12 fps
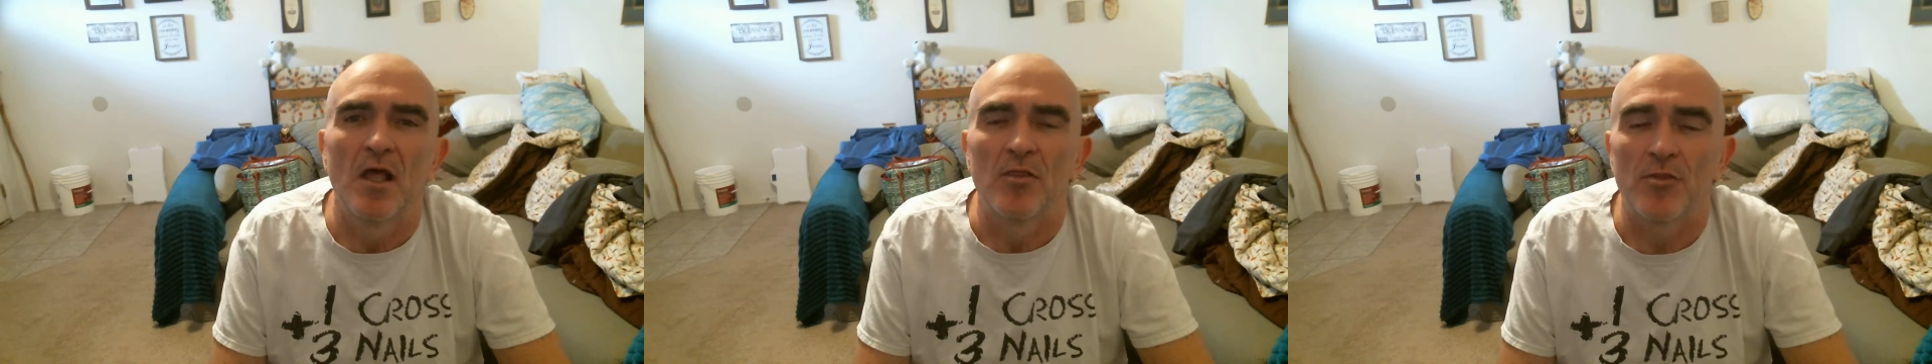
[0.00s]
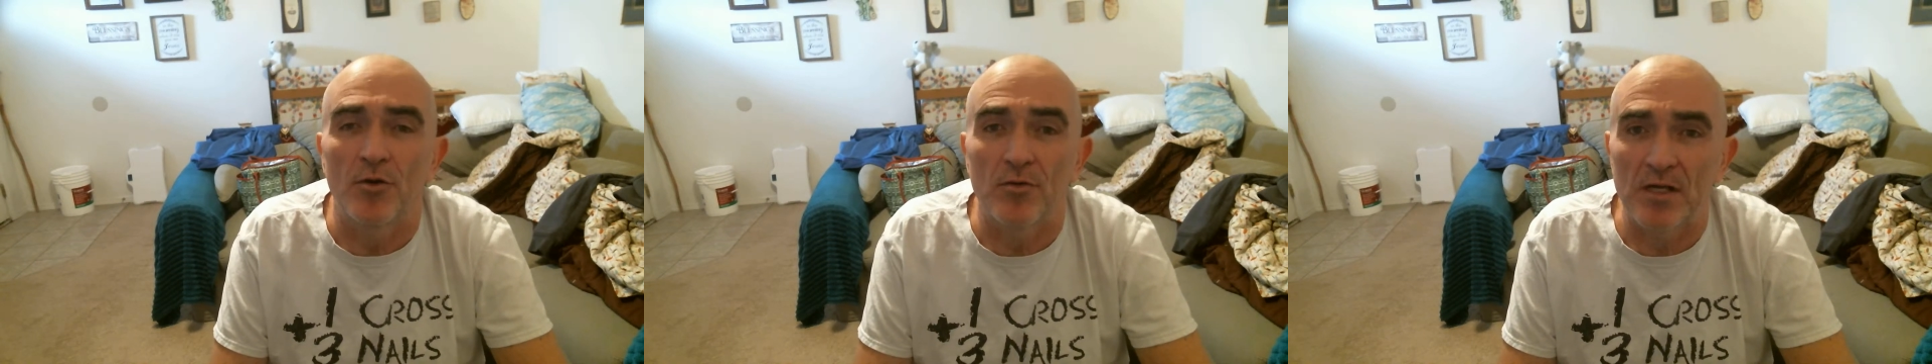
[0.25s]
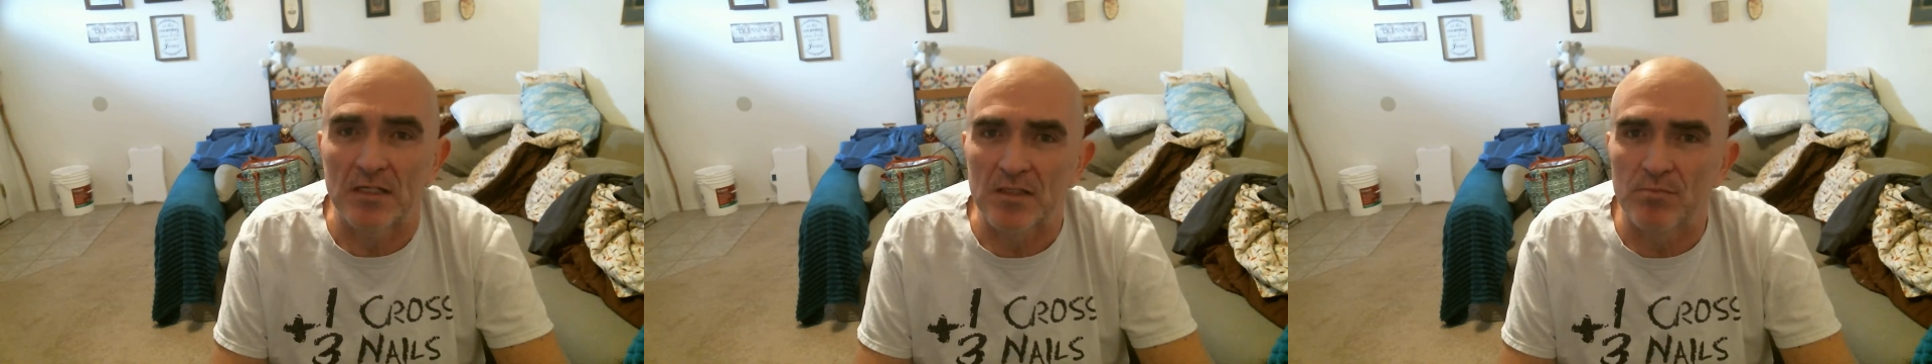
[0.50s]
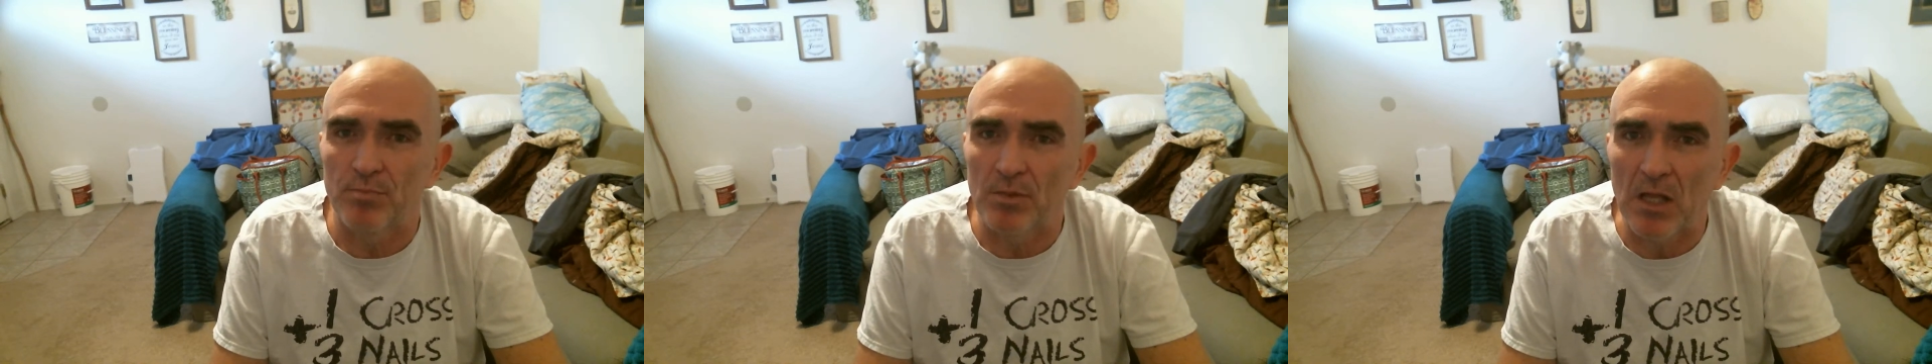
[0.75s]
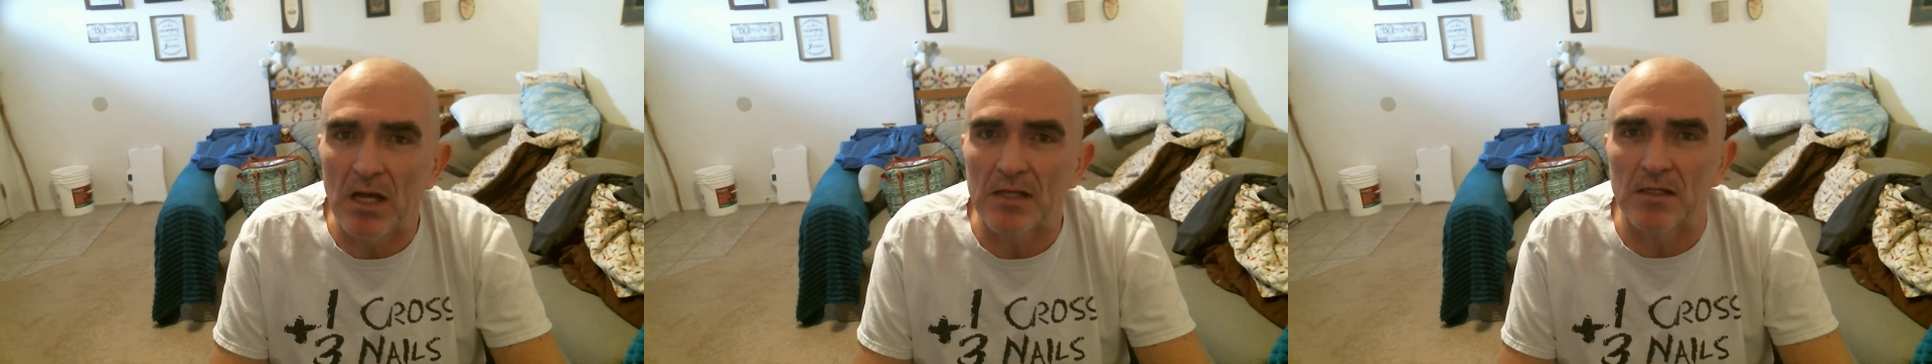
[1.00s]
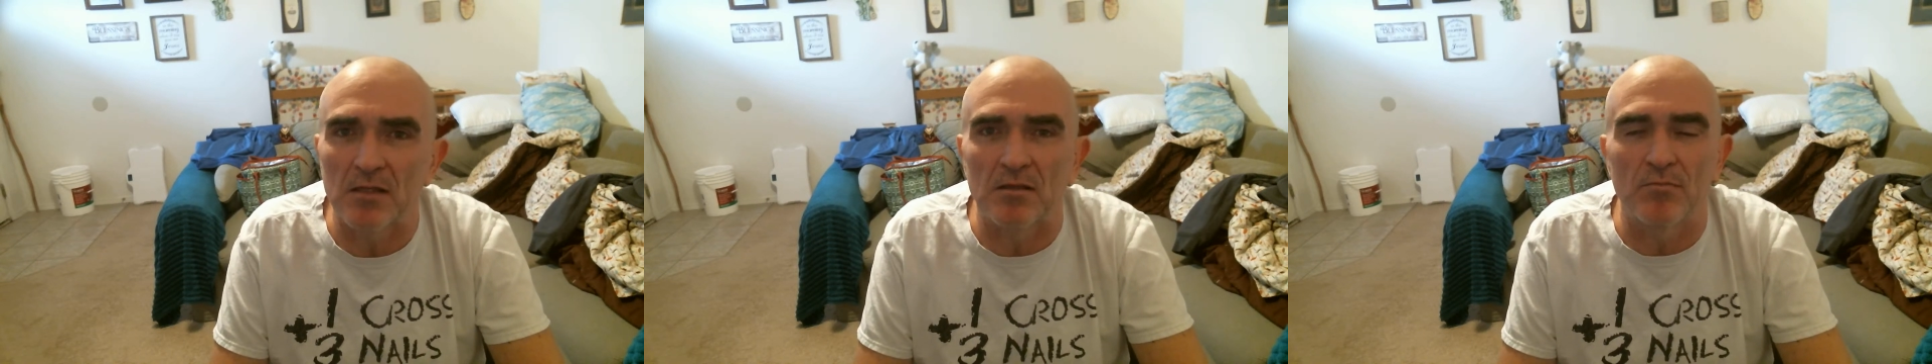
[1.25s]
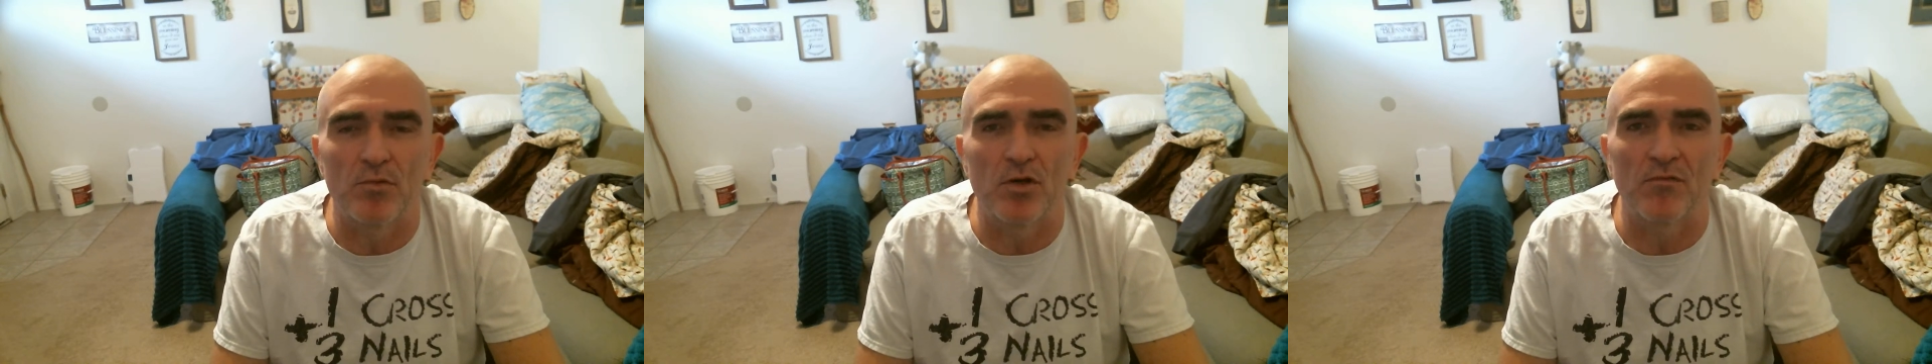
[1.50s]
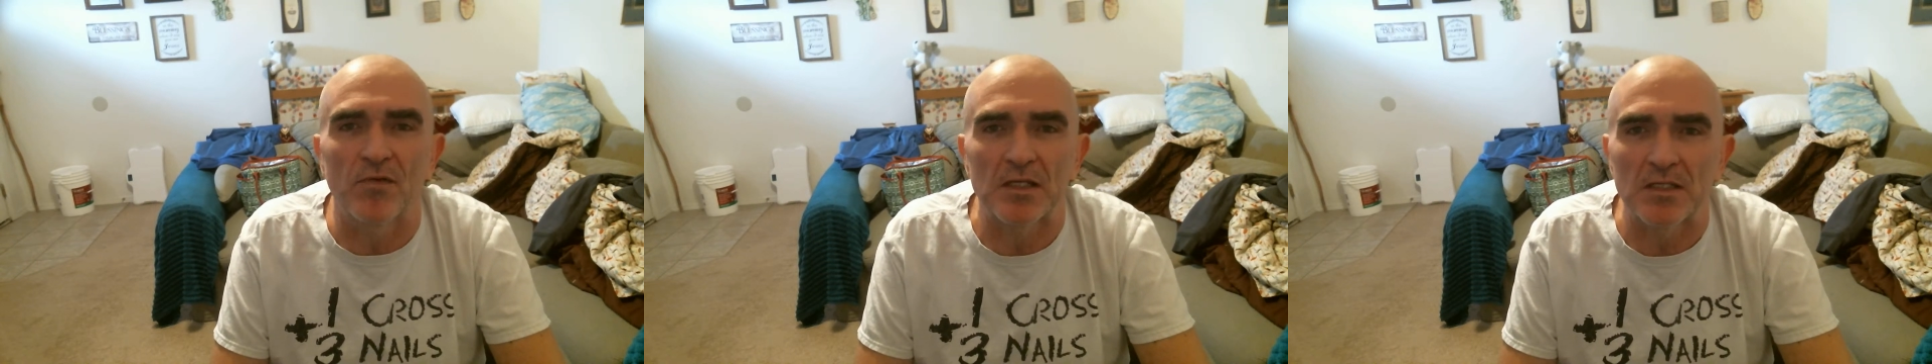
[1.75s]
There is blood in the
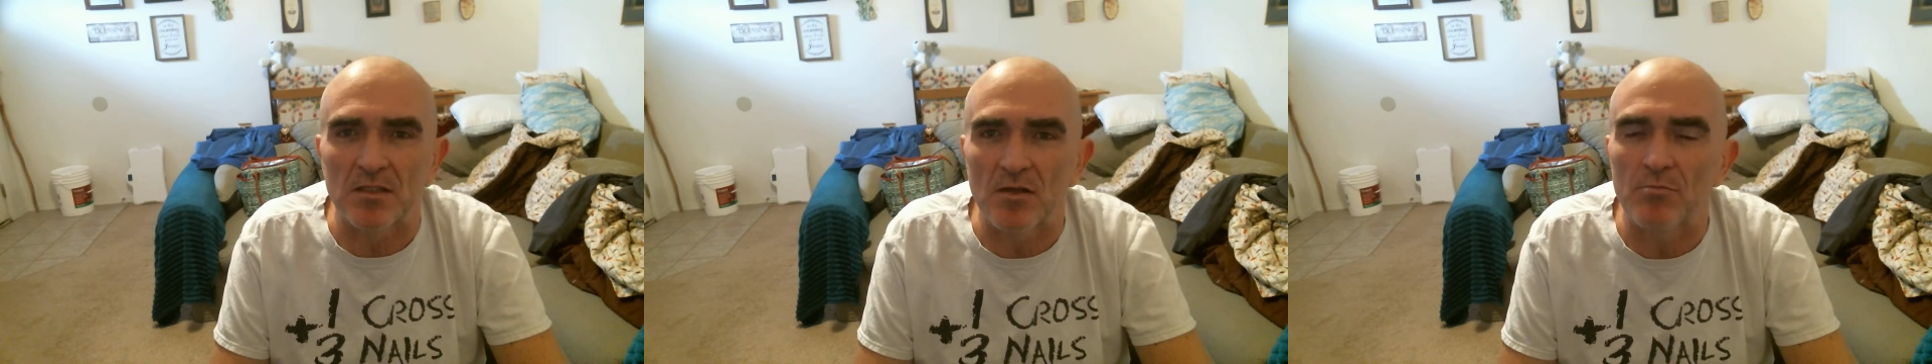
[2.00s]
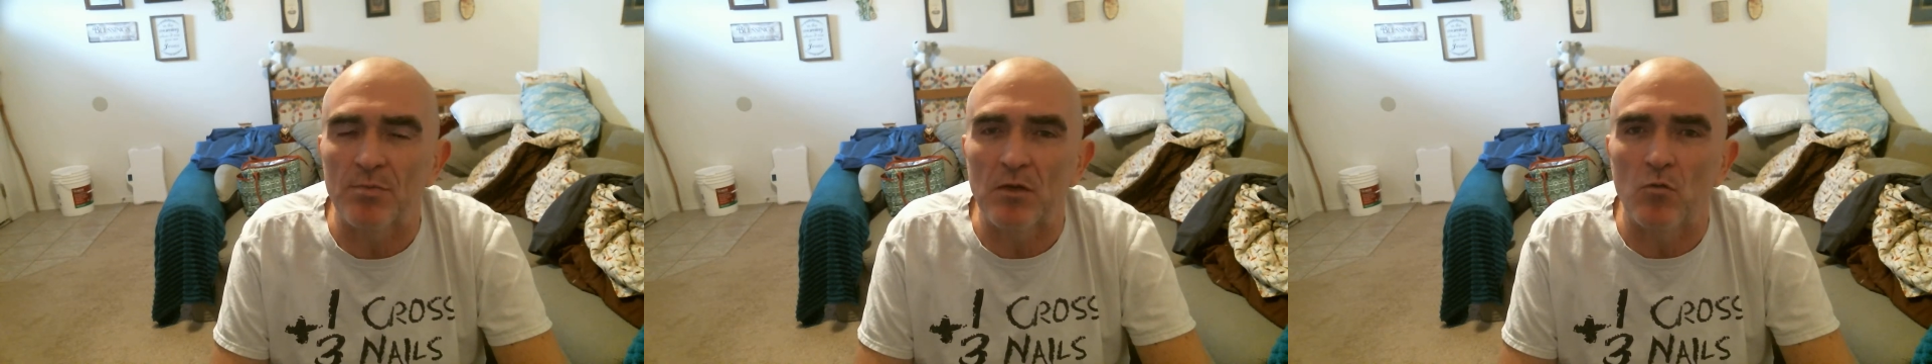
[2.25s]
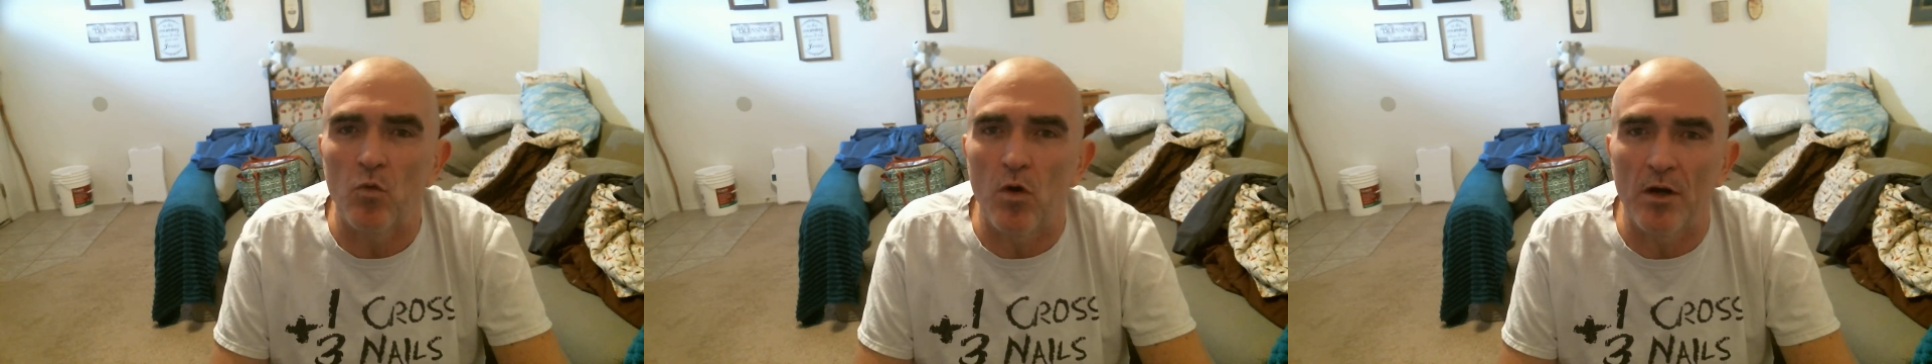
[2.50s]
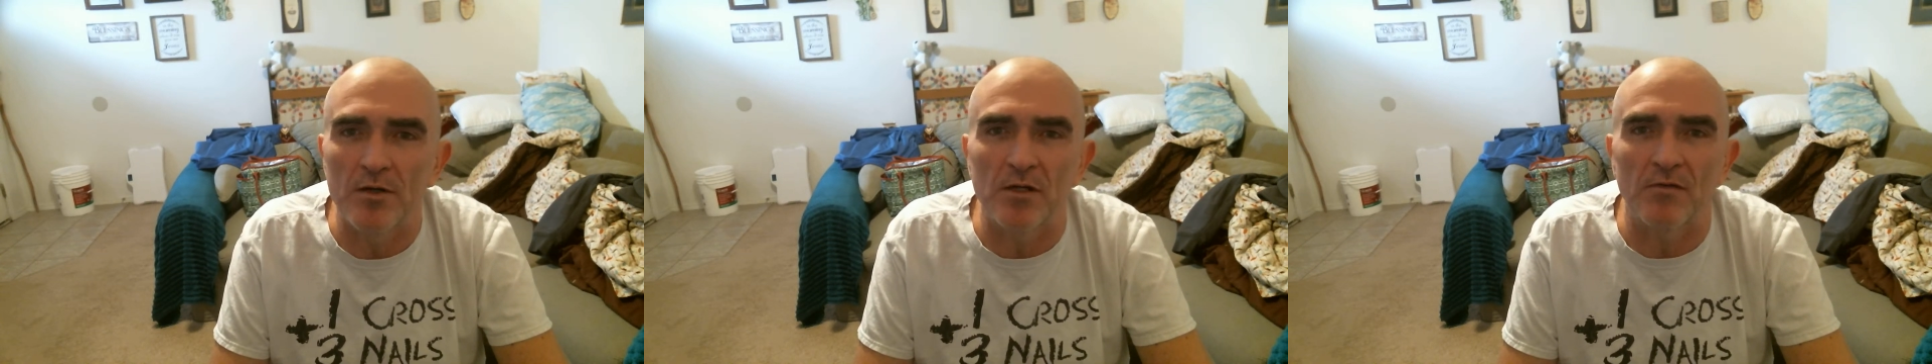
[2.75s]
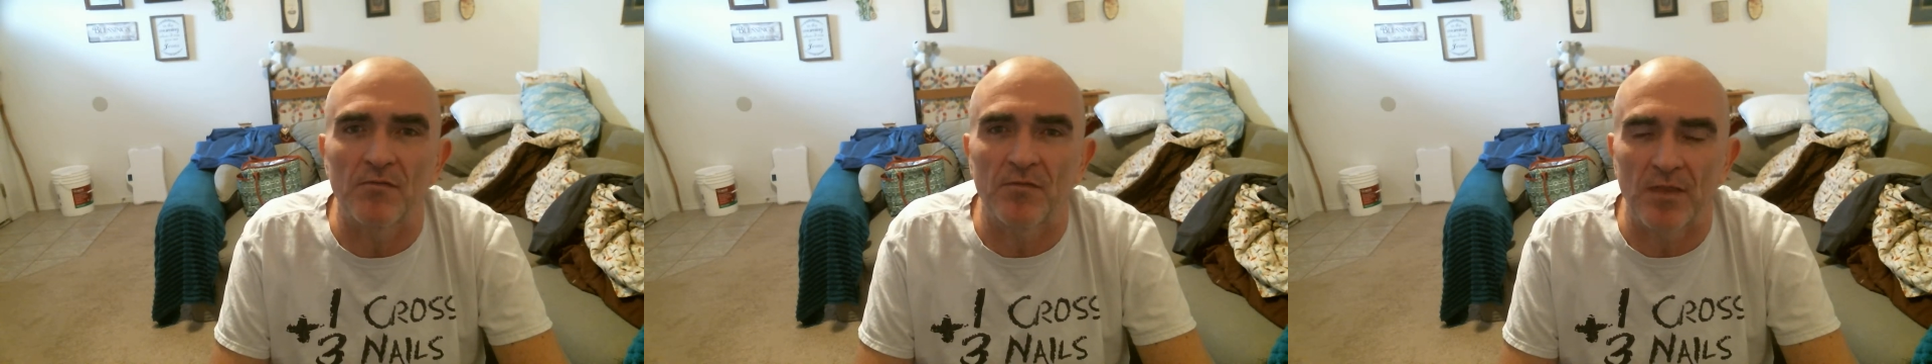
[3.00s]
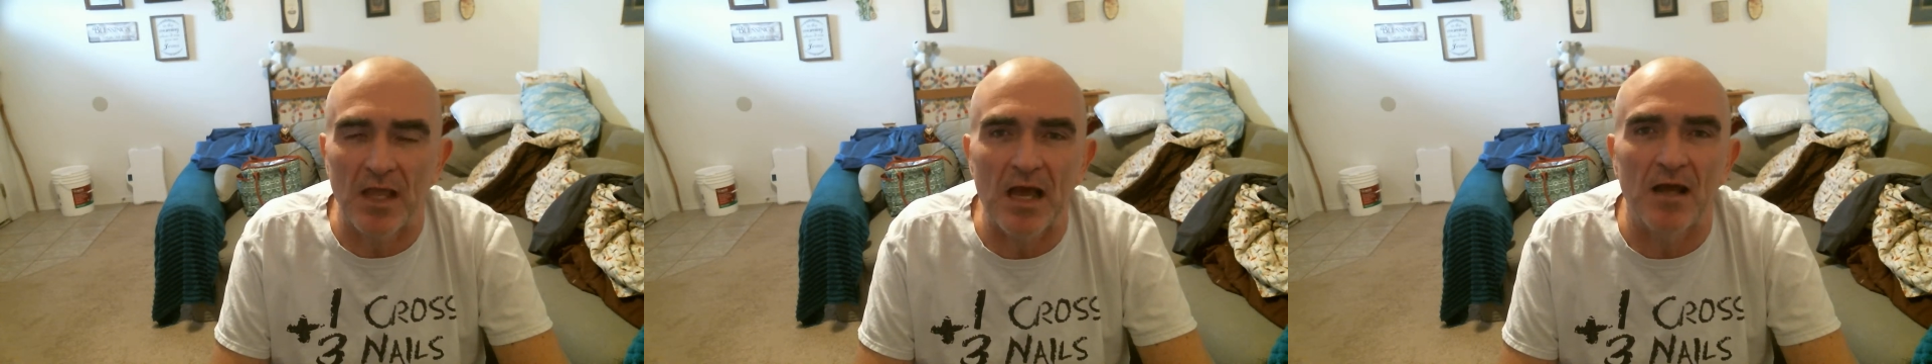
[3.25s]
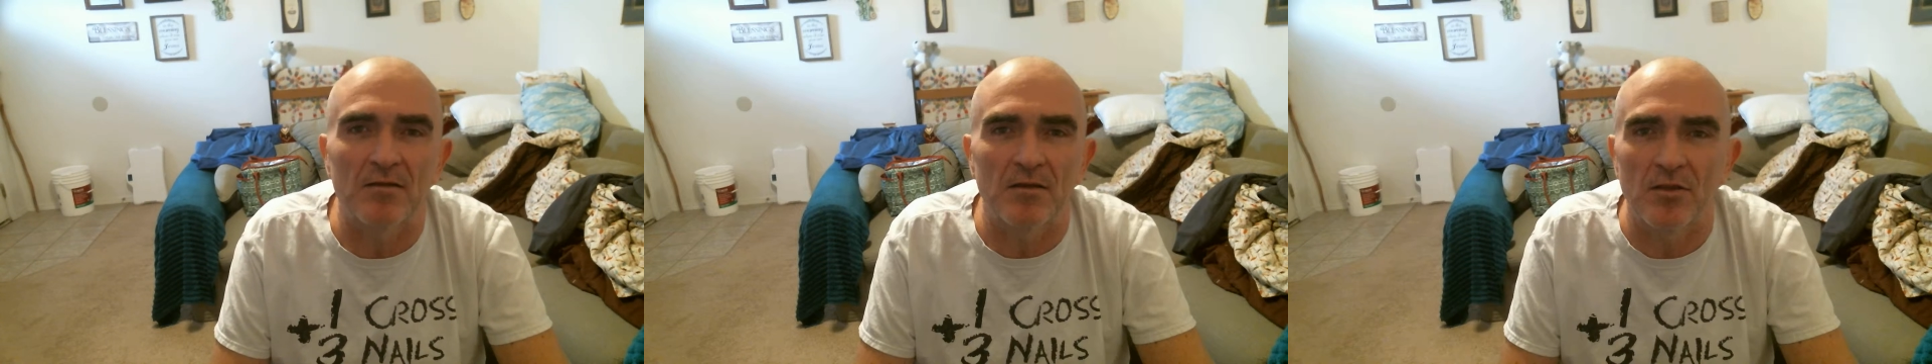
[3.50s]
movie, so be warned of that.